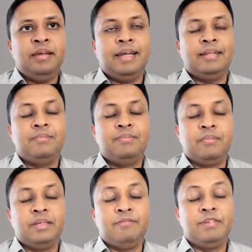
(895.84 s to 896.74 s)
and
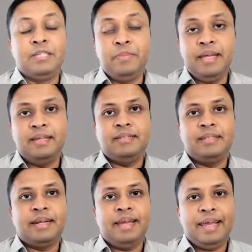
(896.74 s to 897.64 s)
which means
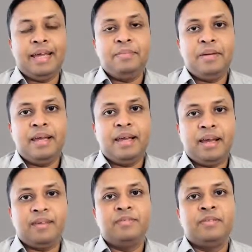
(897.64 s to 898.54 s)
that A and B
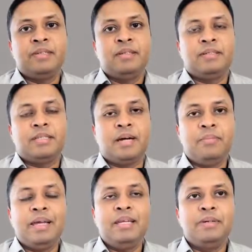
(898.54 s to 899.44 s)
have
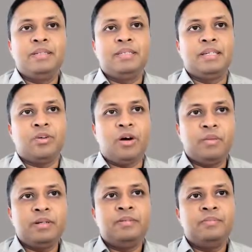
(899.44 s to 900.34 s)
some elements in
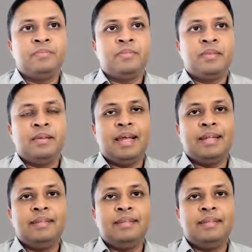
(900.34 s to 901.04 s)
common. And